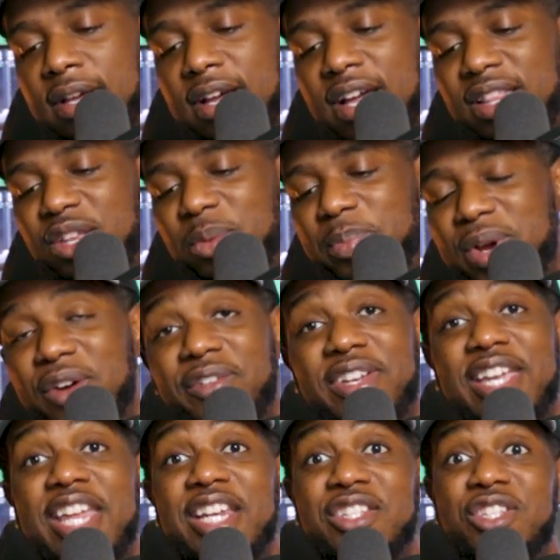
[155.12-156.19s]
a little pair
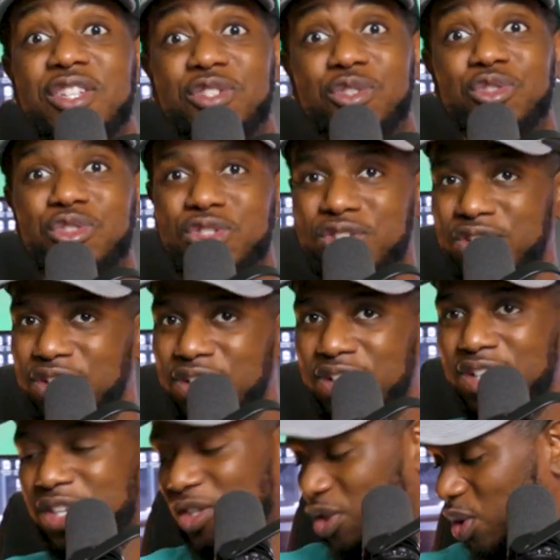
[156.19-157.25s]
of kitty scissors.
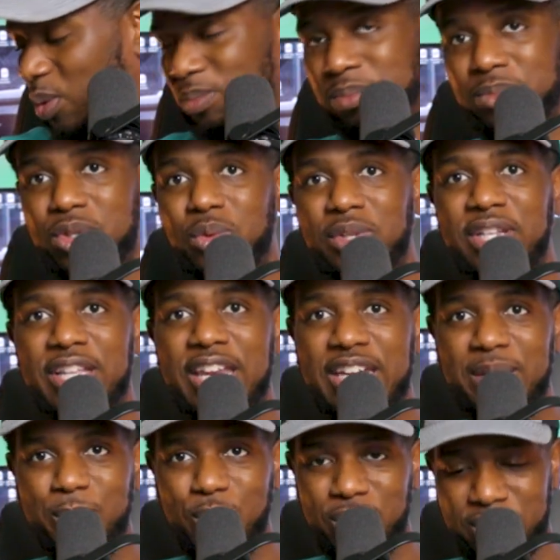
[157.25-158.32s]
So don't need that
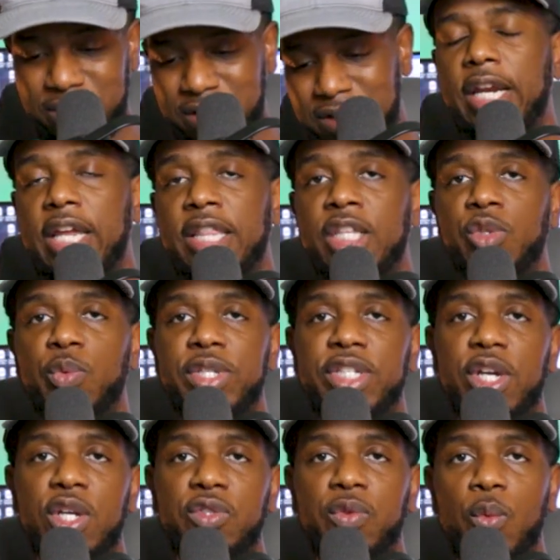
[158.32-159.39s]
anymore. And again, this
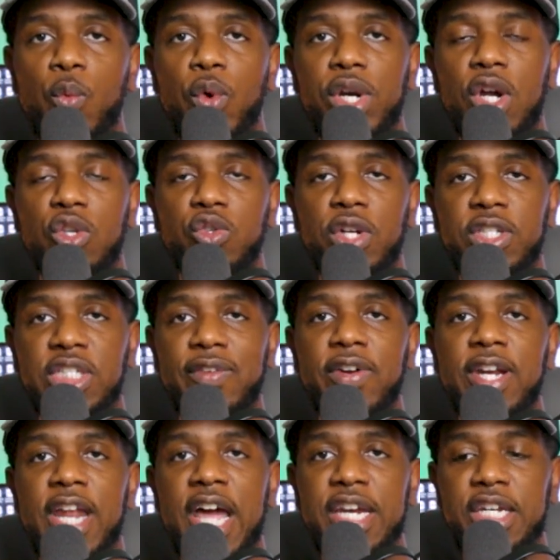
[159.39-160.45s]
retails for
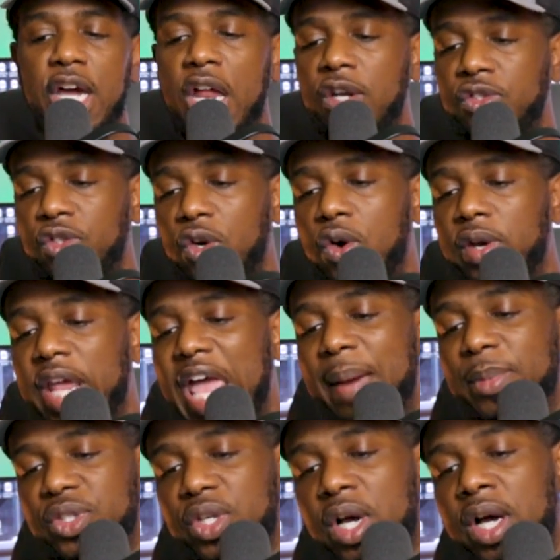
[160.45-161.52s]
$179 on
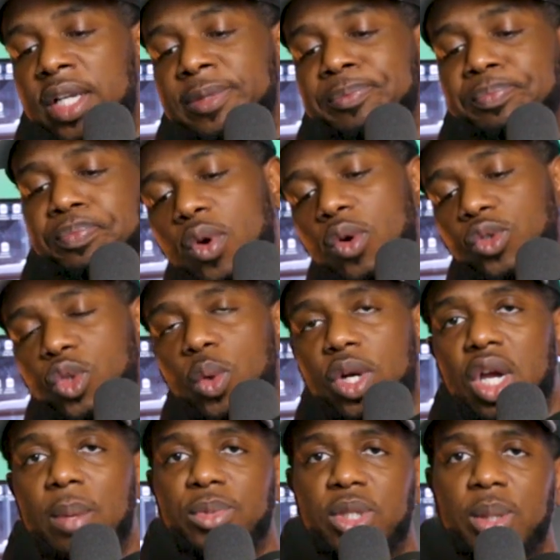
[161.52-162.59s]
Amazon. So
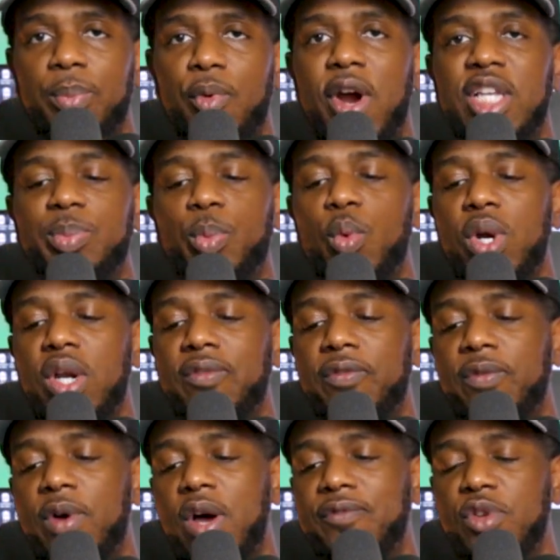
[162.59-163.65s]
it comes in a price point
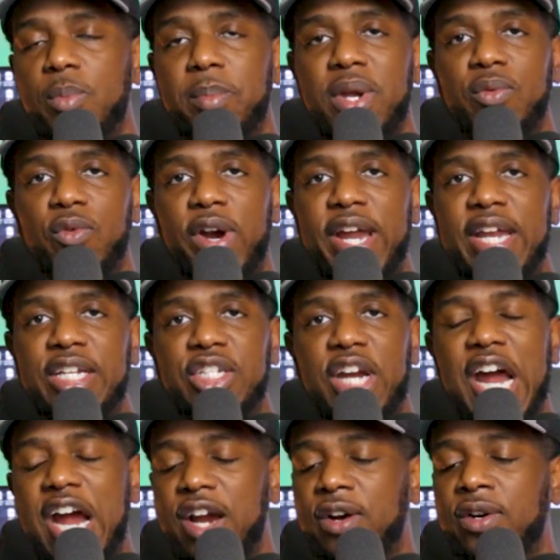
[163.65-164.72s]
of your mid-range,
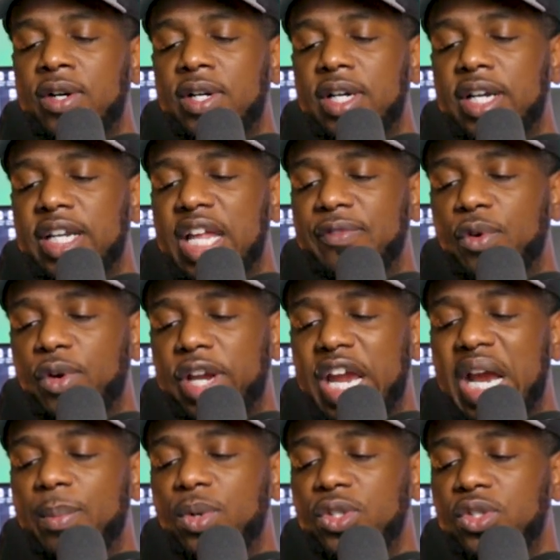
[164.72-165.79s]
higher level
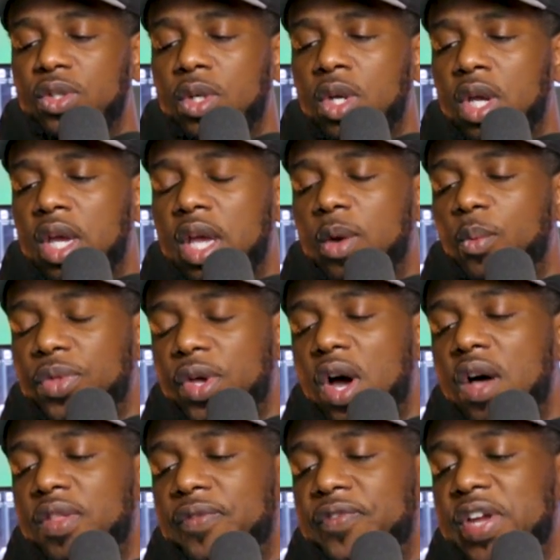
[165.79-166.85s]
cameras with
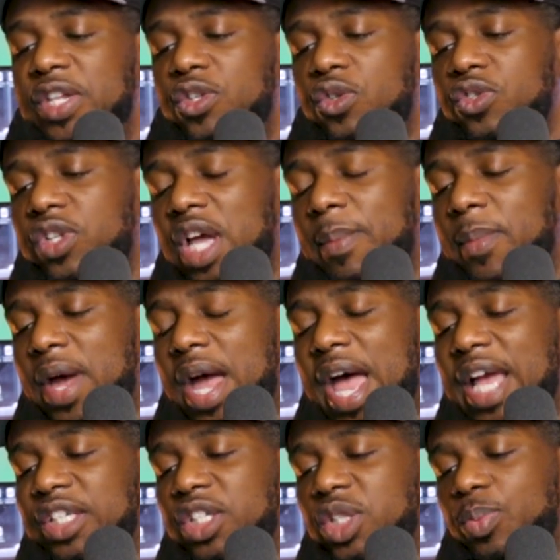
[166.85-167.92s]
all the features. I'm
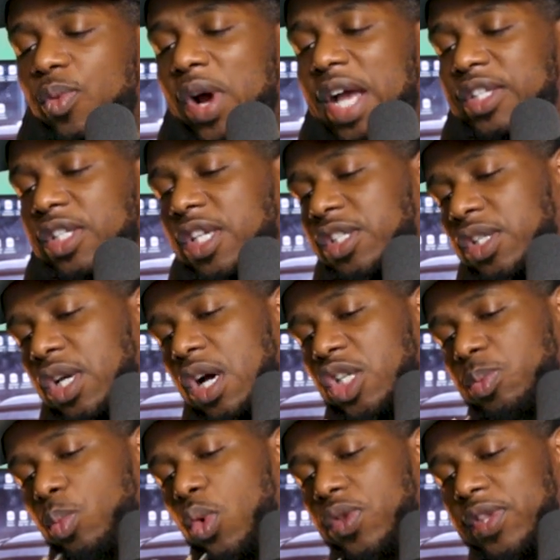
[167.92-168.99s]
actually surprised it doesn't
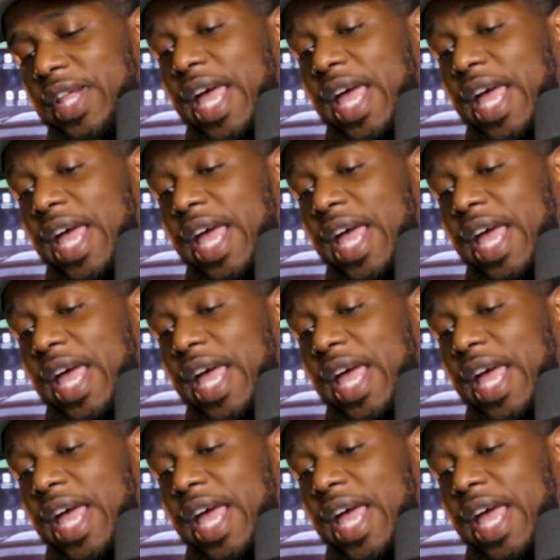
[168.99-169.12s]
cost more than